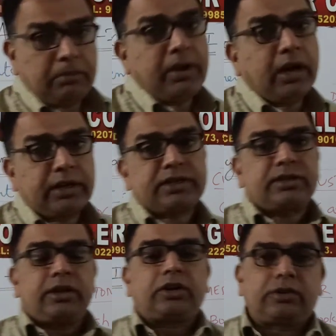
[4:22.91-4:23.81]

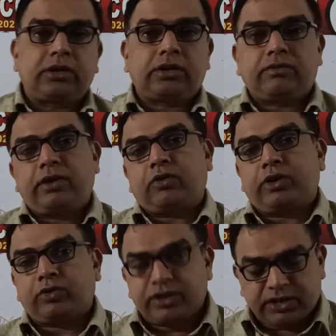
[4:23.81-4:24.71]
BRS that we are
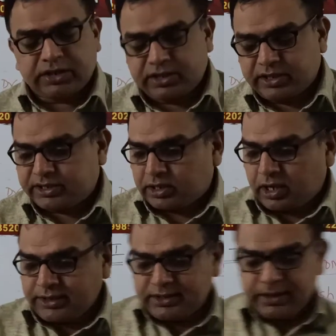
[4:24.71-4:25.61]
going to discuss in this
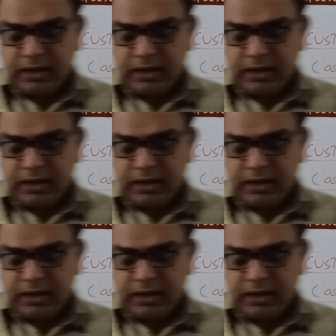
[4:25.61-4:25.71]
class?